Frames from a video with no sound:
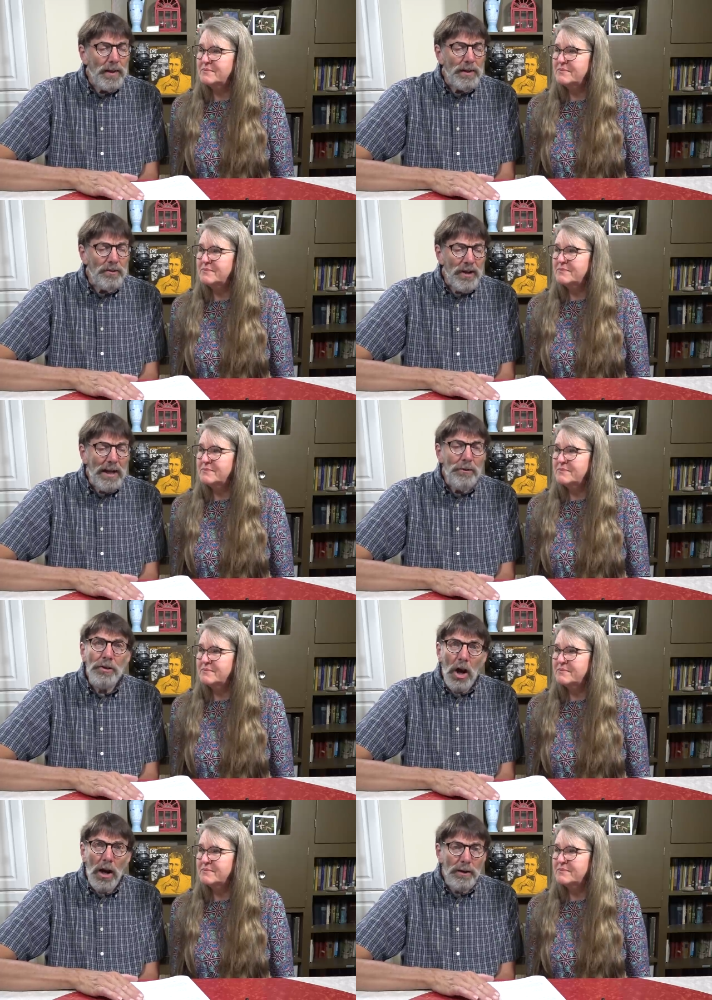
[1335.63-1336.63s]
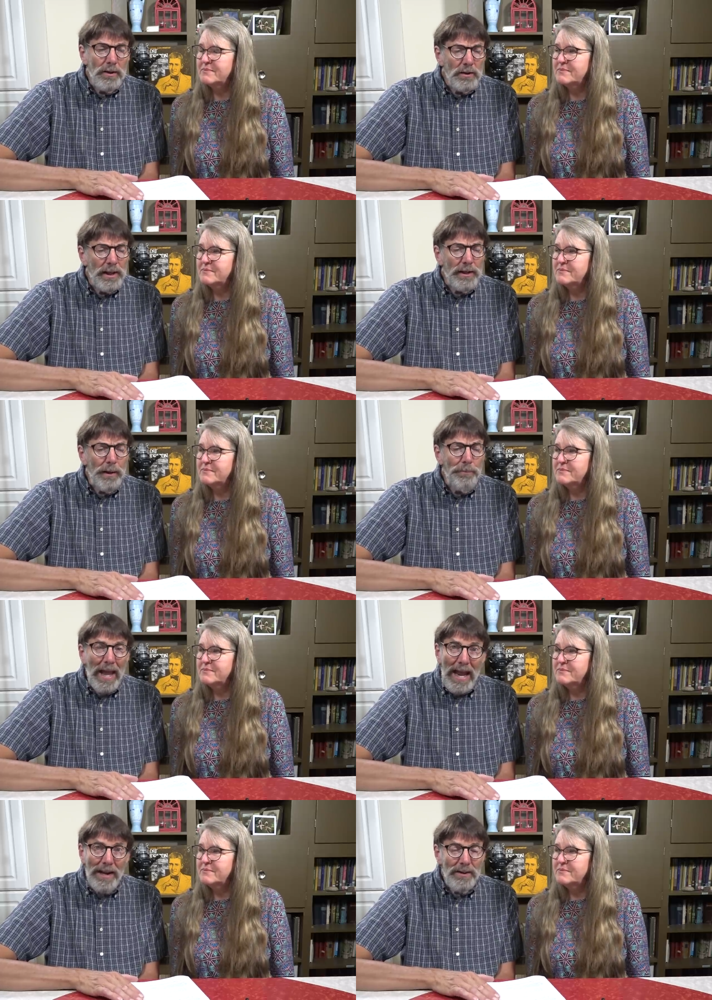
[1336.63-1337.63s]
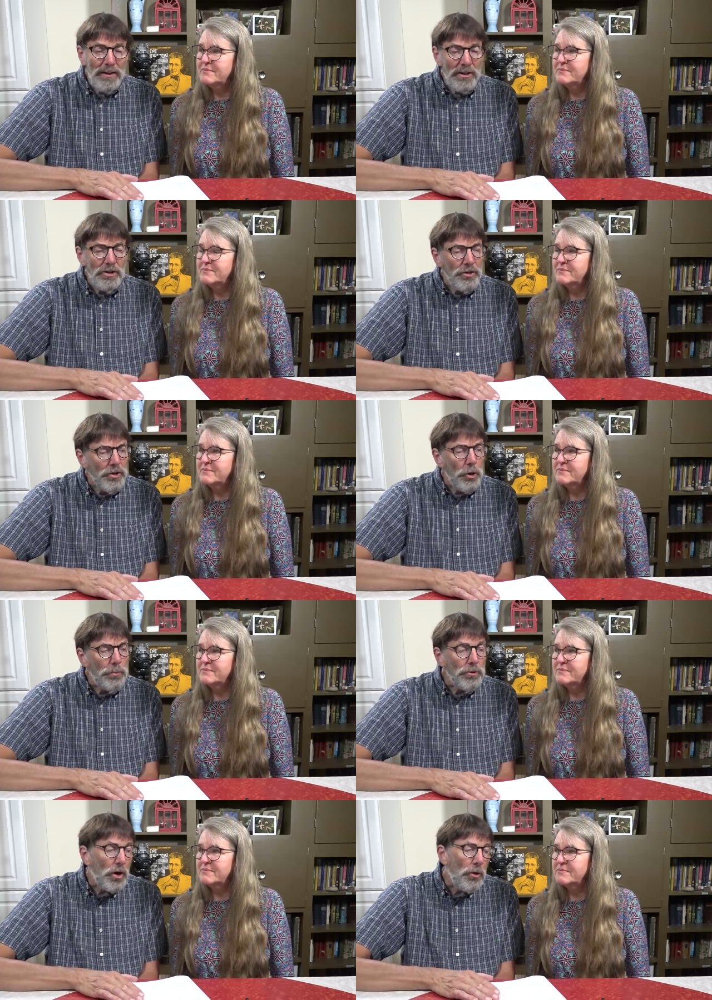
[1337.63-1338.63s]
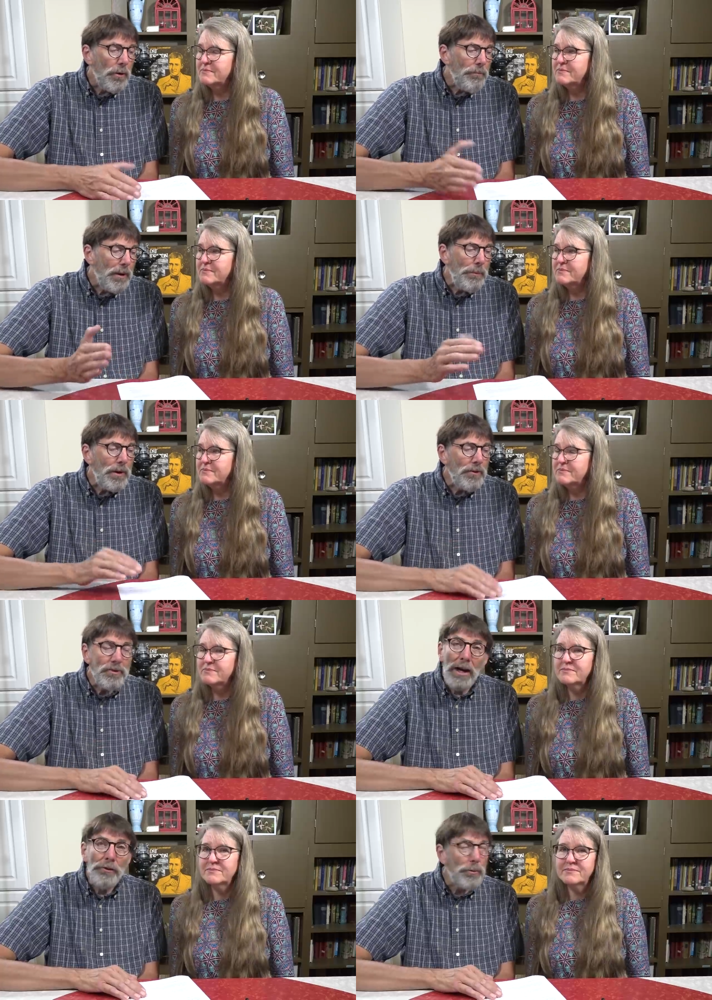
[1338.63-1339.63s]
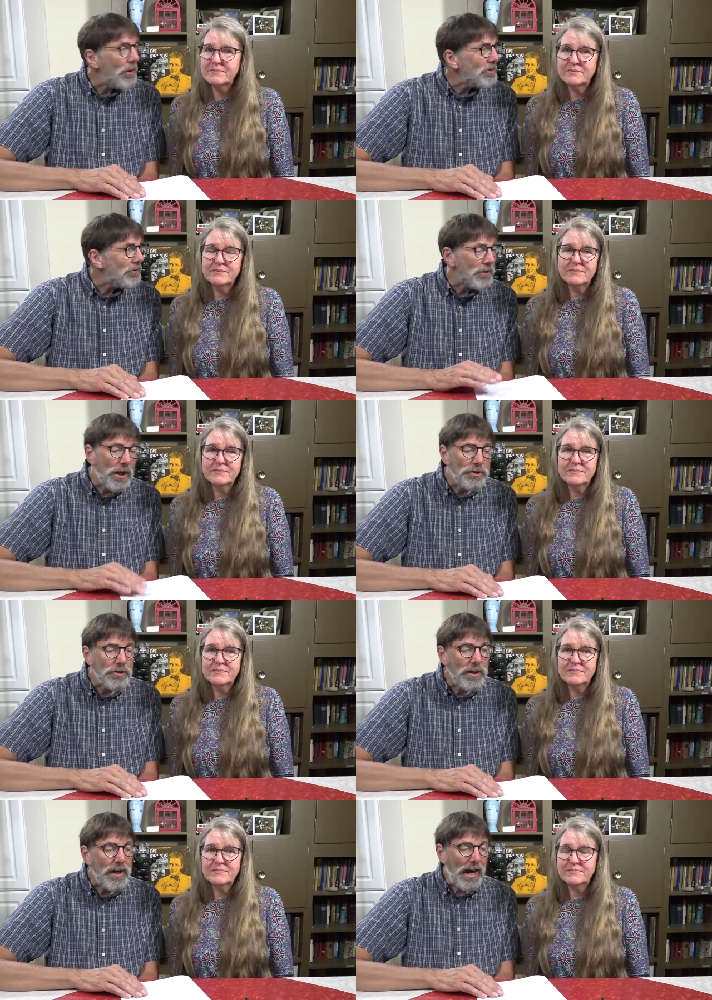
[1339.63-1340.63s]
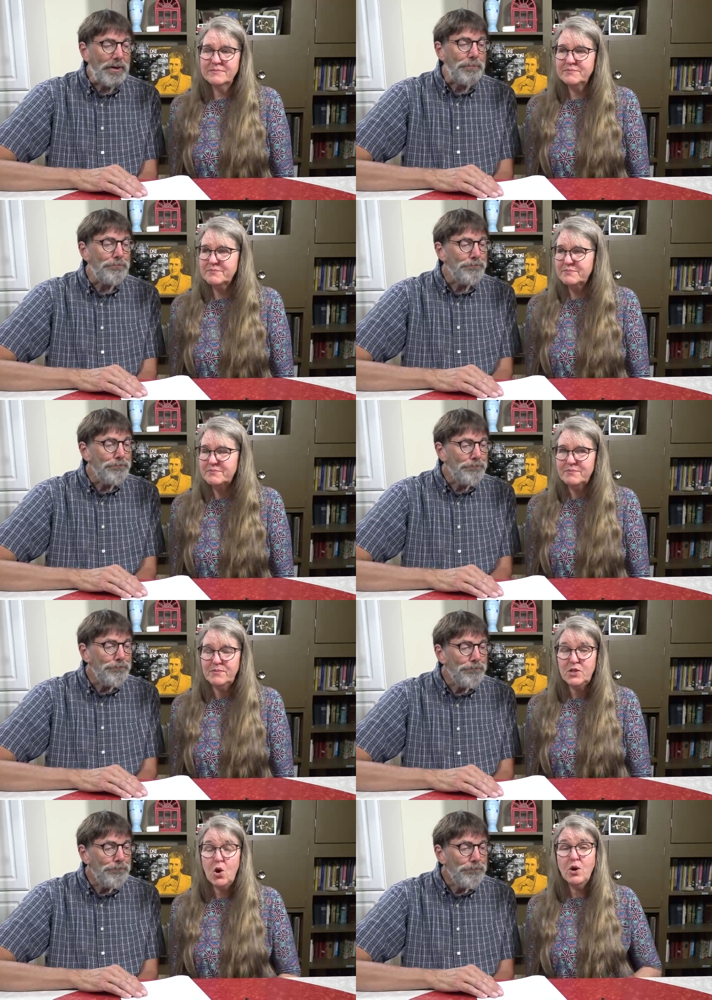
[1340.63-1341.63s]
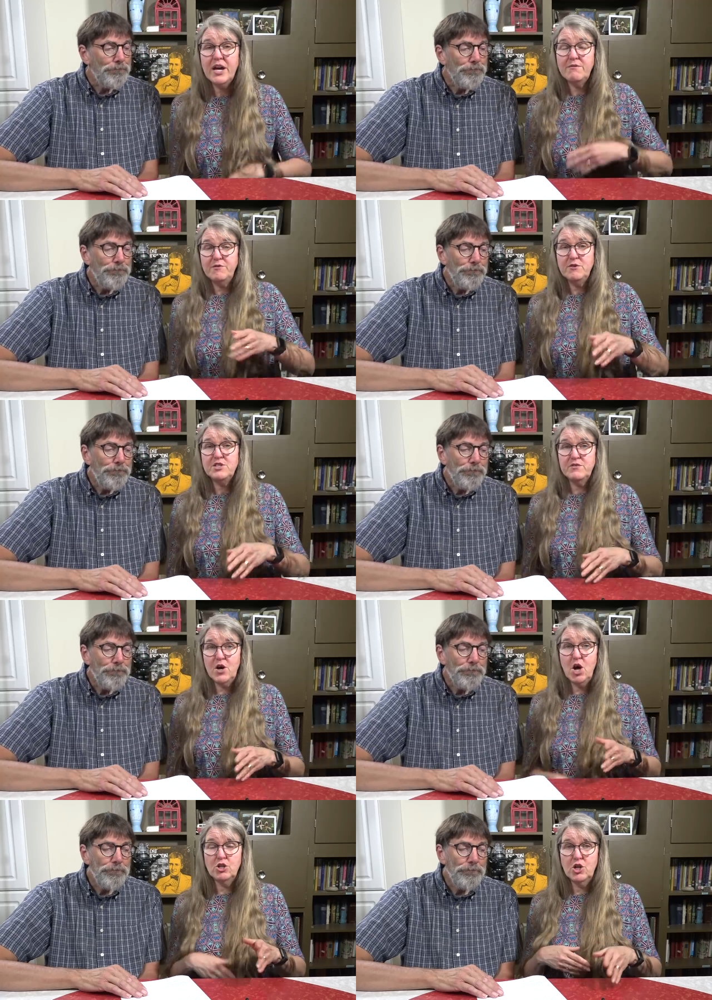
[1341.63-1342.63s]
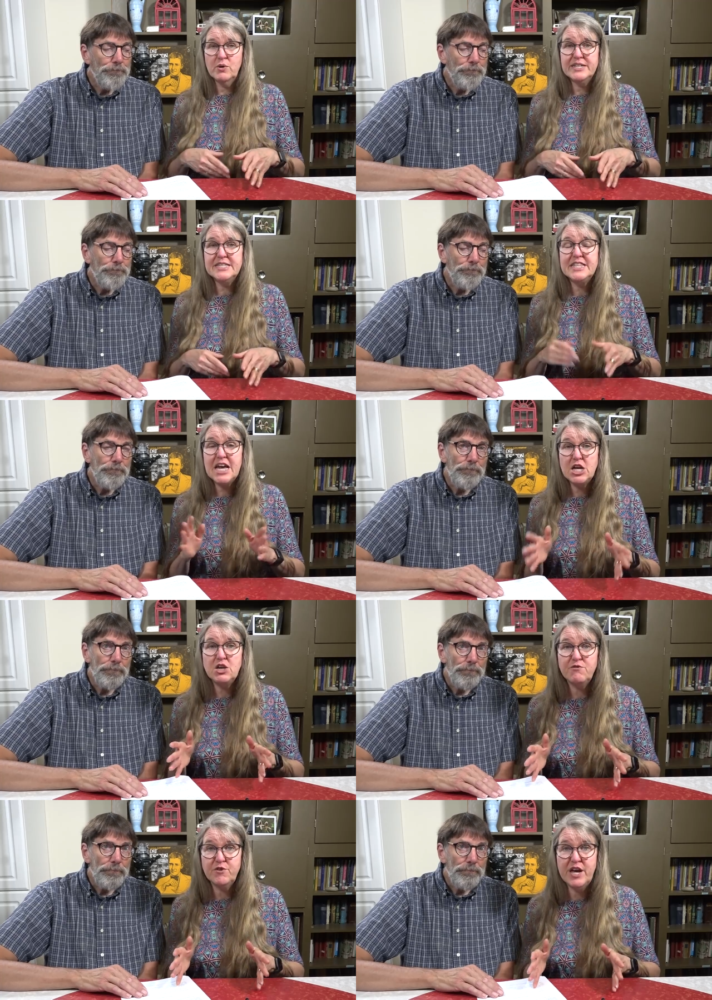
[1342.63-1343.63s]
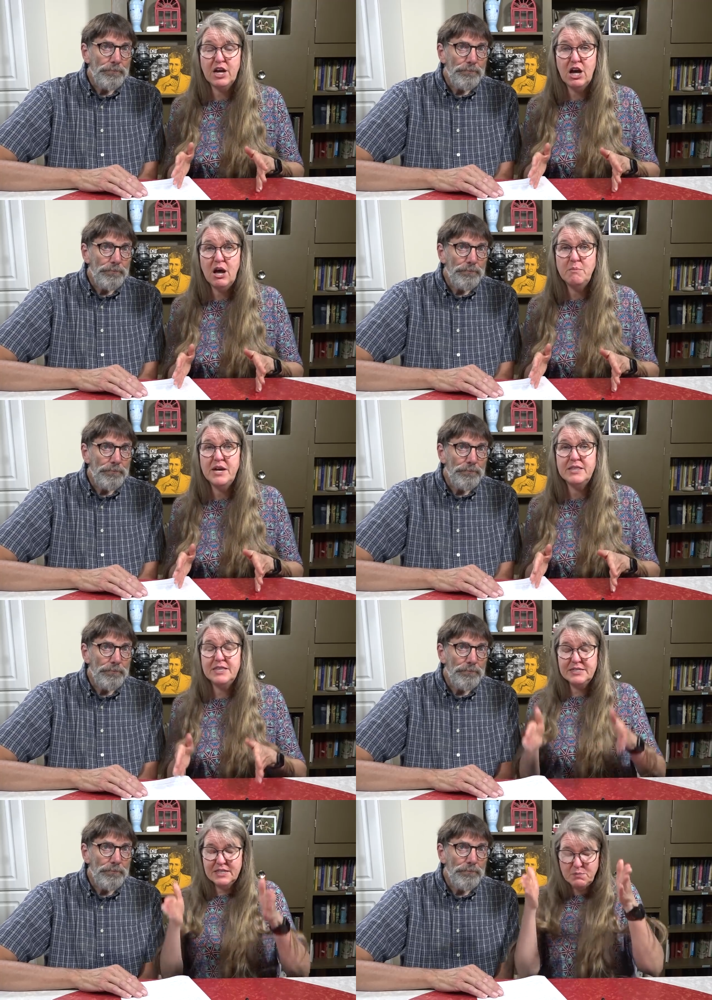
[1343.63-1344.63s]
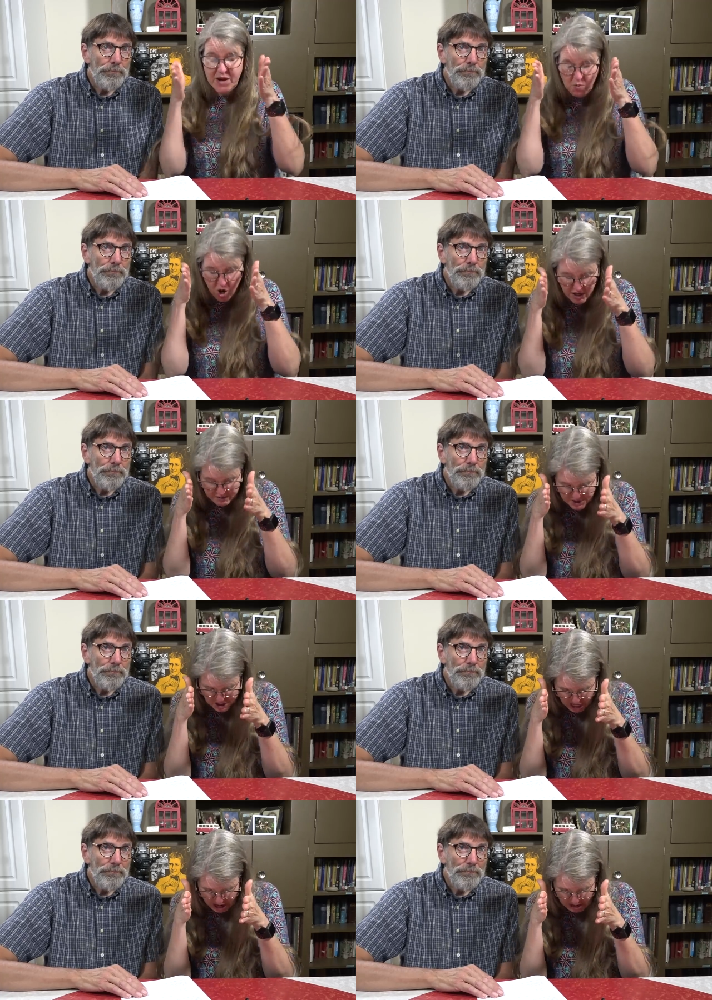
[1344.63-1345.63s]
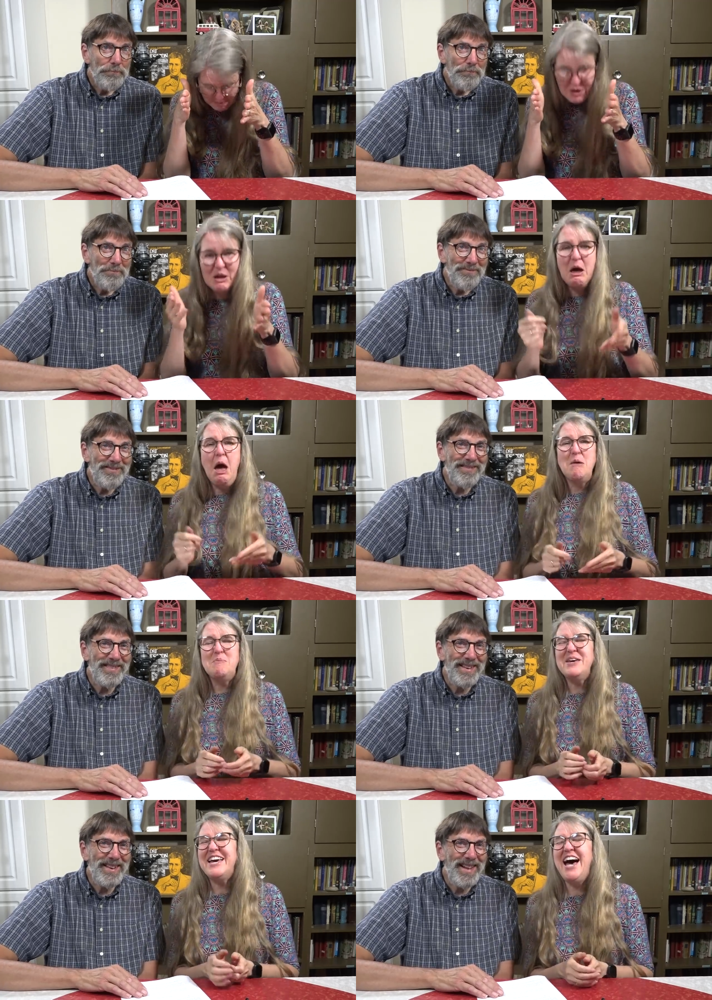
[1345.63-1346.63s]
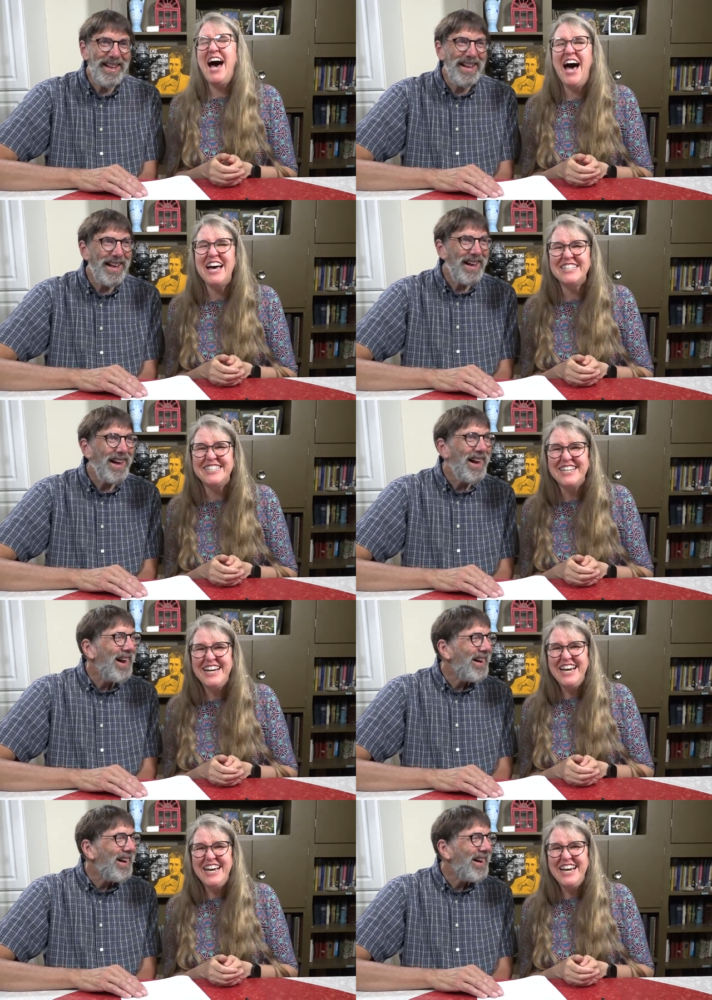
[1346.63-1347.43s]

Speaker 1: It saves on cleanup and dish soap, so maybe it's not so much of a luxury item.
Speaker 2: Okay, first of all, Lois, thank you for that comment. This is my walk of shame because